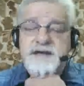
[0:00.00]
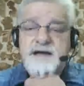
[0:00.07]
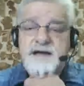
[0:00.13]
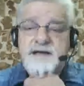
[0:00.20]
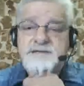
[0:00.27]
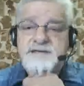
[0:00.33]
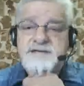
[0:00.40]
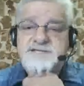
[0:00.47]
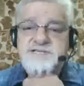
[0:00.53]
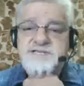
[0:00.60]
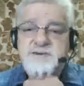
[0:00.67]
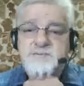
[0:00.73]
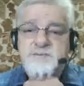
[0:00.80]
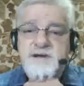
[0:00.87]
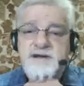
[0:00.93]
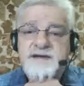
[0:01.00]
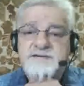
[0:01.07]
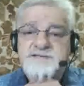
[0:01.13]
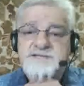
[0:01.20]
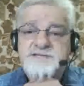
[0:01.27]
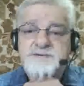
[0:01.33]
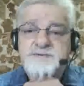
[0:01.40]
unless they
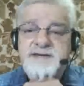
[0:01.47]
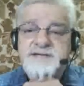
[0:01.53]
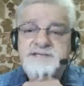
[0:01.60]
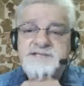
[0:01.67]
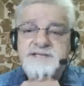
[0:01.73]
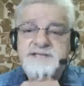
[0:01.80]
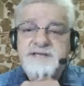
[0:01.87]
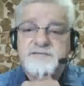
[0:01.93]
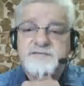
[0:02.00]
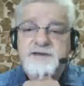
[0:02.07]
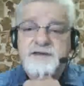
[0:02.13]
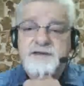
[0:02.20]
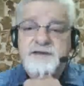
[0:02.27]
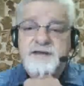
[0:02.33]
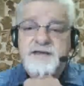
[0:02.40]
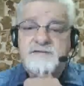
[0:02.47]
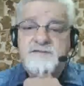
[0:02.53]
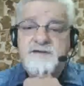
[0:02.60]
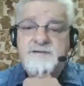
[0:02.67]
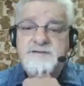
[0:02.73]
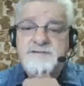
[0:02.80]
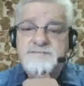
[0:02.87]
rise to a significant
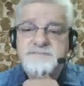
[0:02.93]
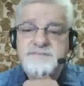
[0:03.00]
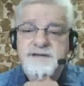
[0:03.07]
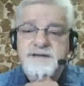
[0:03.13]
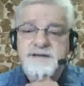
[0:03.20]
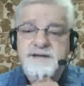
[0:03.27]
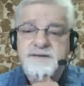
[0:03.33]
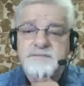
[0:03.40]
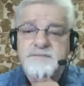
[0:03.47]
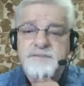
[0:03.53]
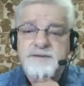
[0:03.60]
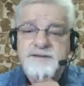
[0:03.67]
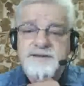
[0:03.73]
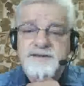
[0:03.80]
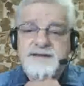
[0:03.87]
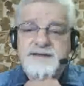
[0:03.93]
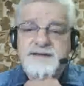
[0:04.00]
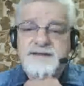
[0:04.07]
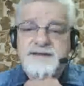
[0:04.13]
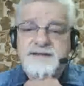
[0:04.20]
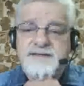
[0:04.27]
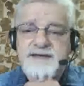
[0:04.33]
level um,
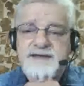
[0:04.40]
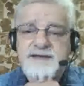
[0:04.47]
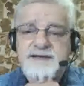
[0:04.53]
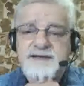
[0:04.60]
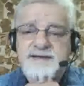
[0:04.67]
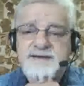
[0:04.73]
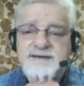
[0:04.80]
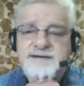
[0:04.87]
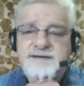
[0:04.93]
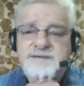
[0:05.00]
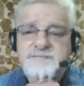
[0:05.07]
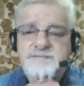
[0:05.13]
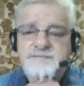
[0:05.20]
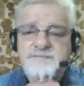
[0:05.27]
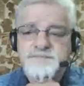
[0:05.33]
that um,